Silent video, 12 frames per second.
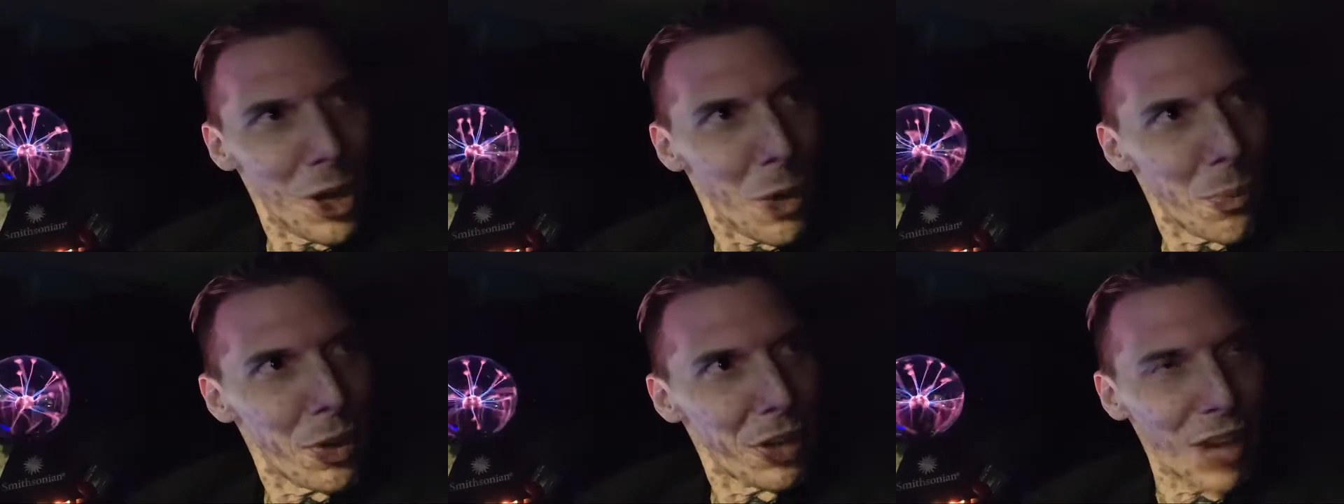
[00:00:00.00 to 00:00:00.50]

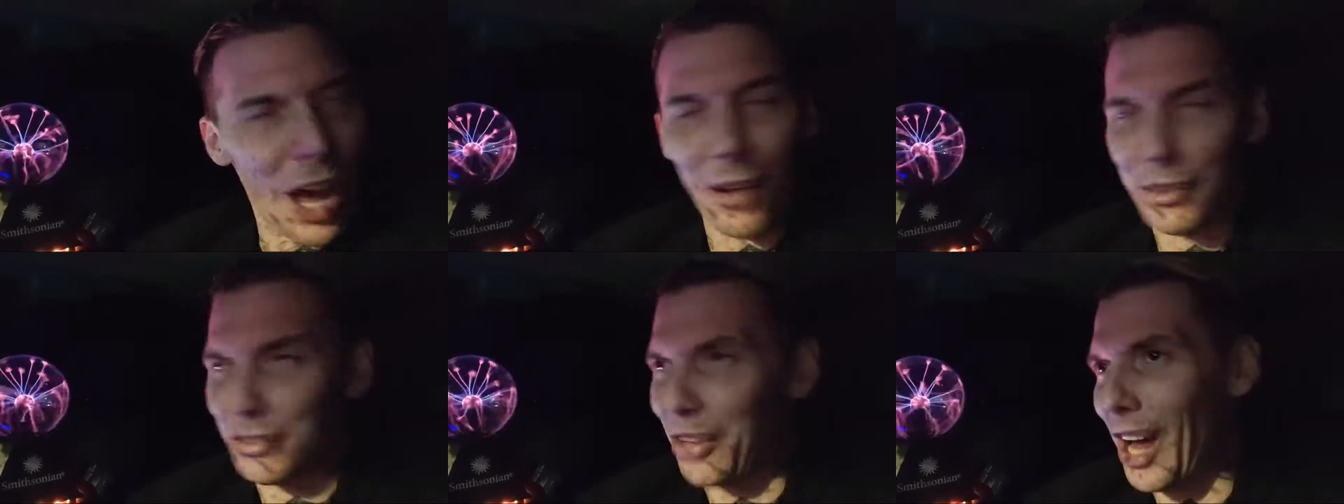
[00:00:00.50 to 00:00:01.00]
put his
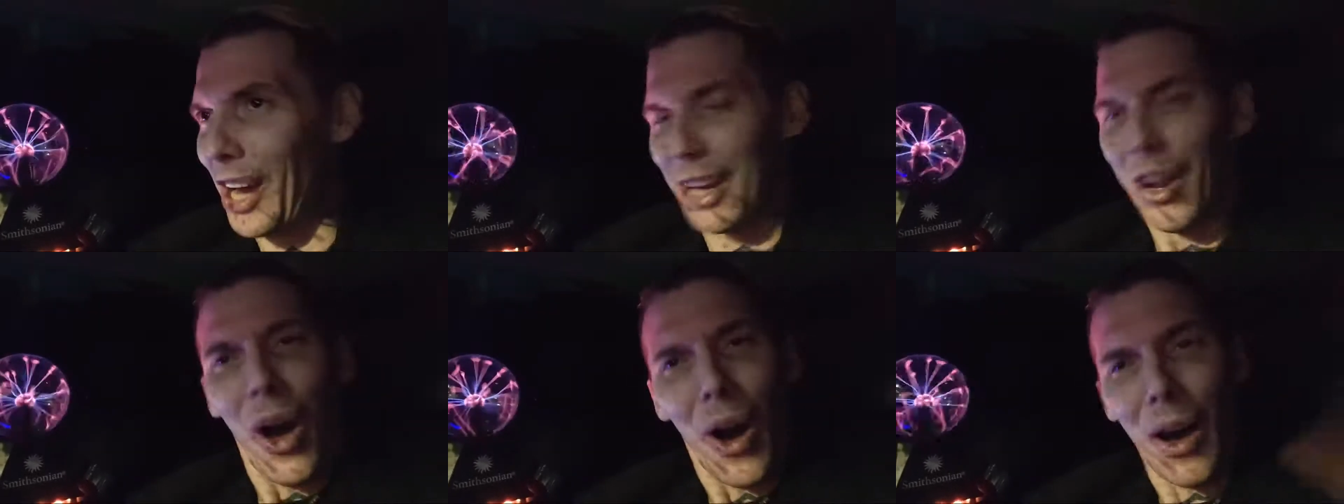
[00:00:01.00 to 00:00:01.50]
house on and
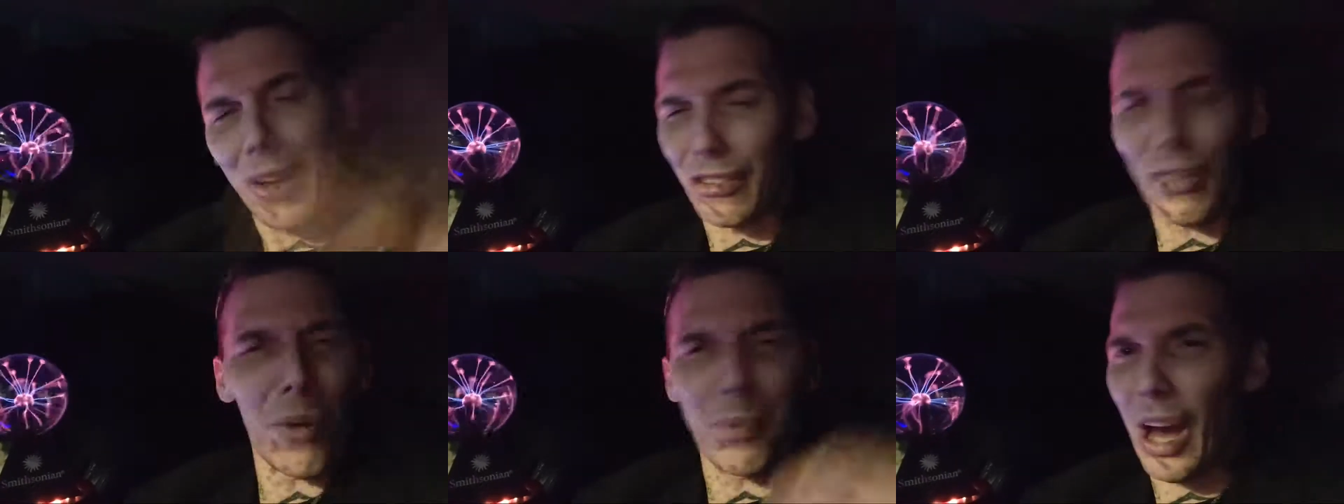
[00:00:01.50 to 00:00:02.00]
just
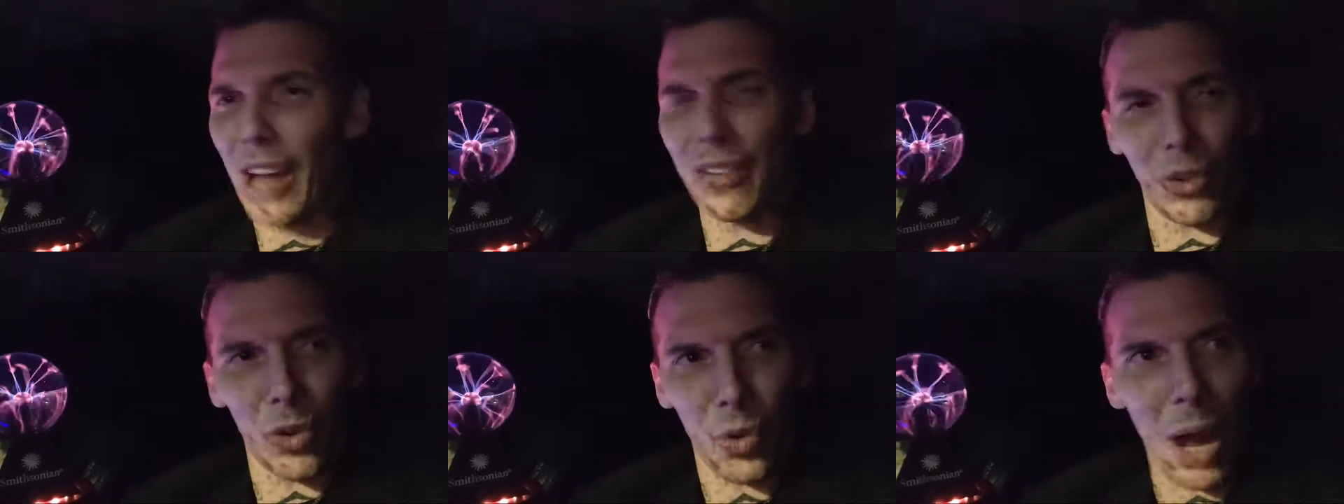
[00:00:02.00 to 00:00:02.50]
all kinds
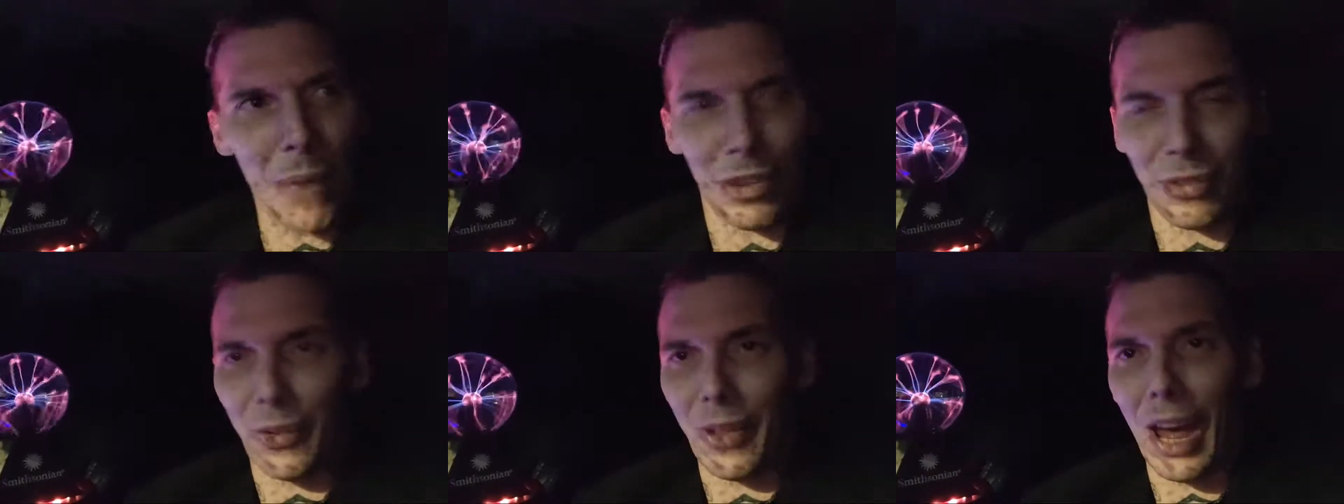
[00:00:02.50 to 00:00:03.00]
of crap
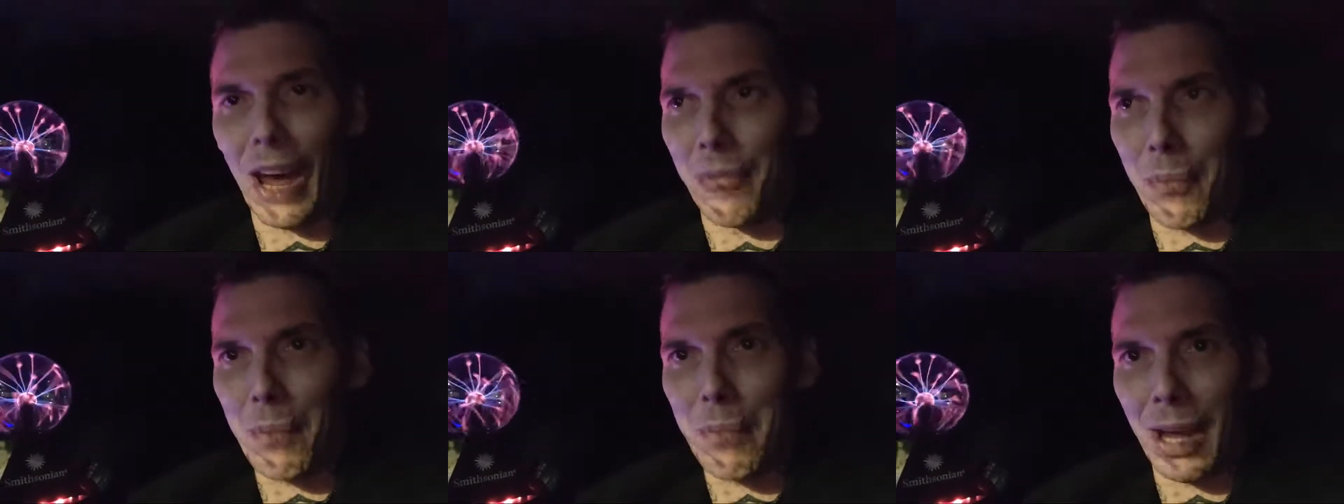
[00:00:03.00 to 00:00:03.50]
just for that
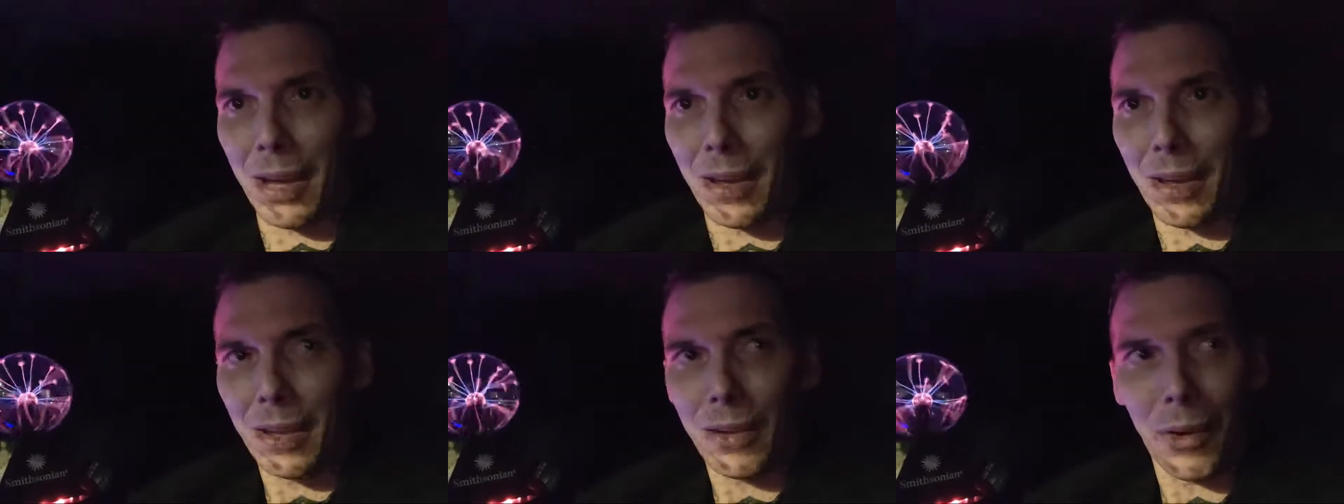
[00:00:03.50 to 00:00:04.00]
from a bank,
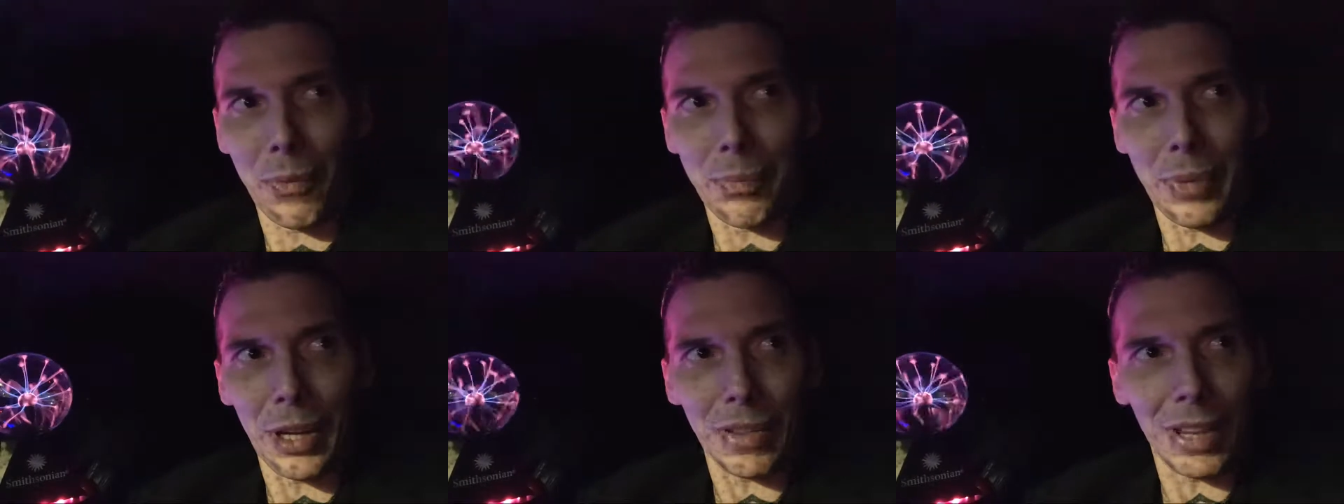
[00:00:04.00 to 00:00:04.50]

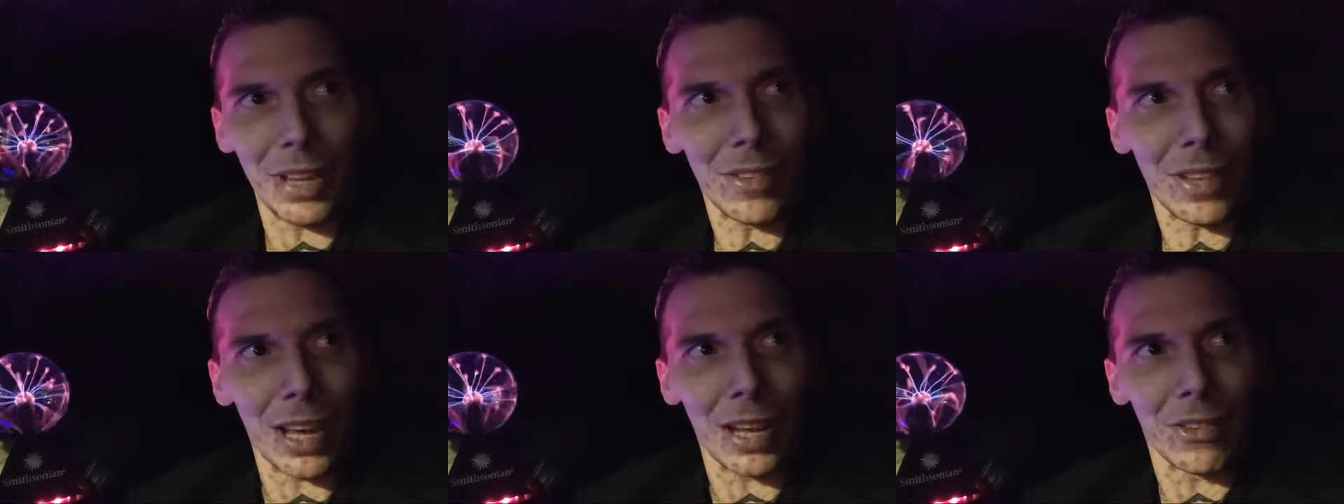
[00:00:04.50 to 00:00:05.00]
But these
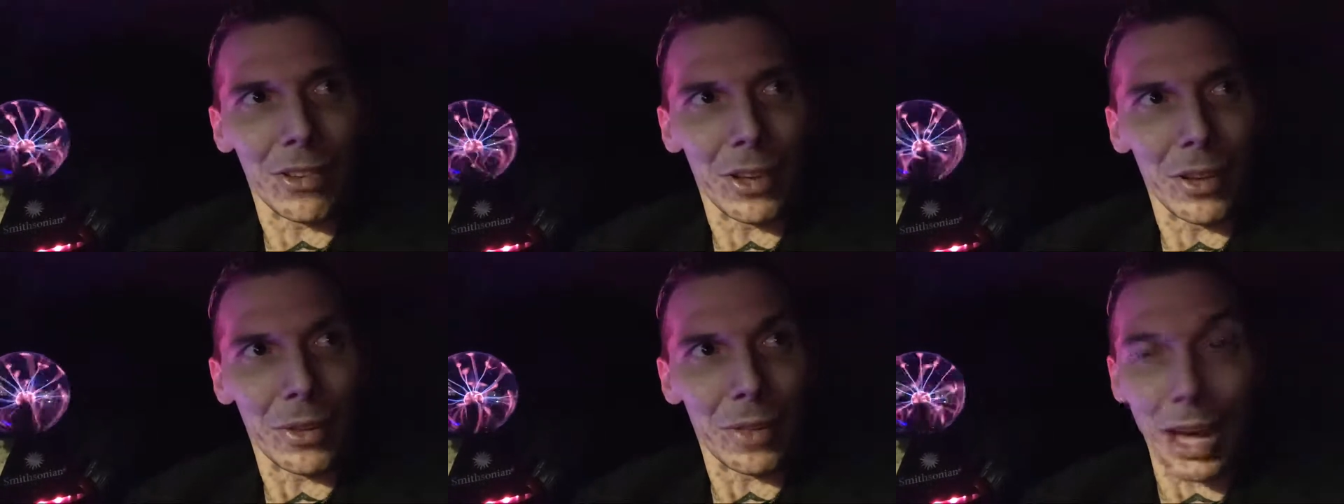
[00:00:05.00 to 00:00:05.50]
kids,
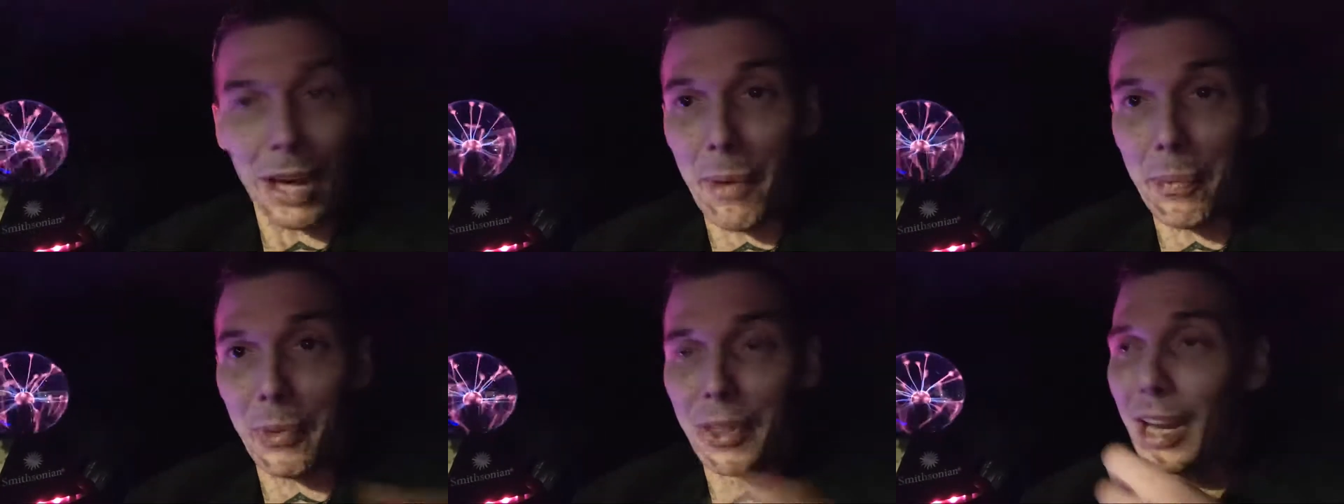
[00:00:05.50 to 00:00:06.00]
they come
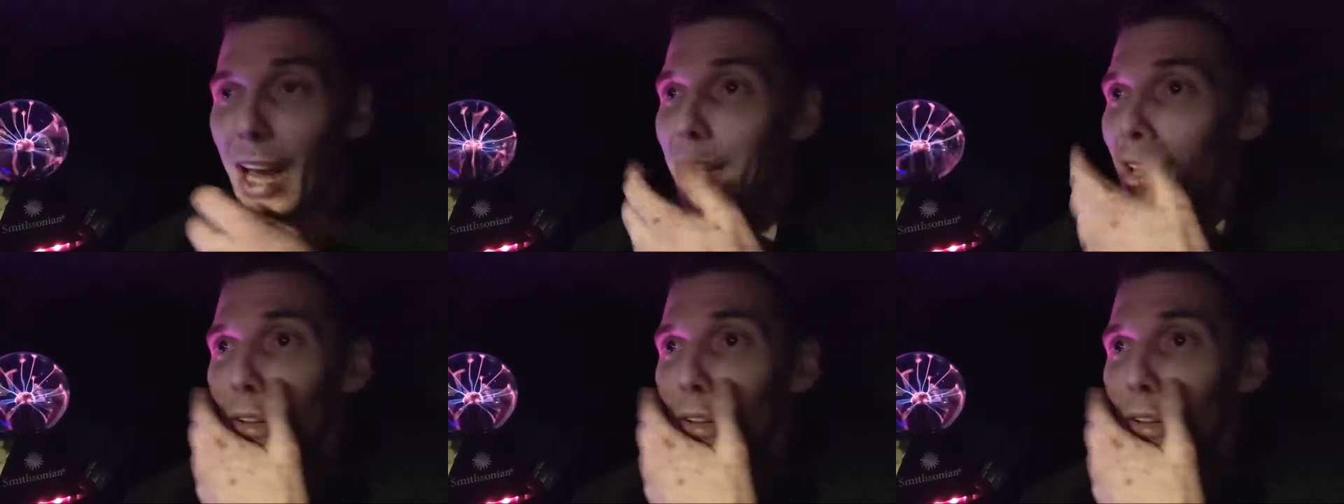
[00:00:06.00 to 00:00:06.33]
up with an idea.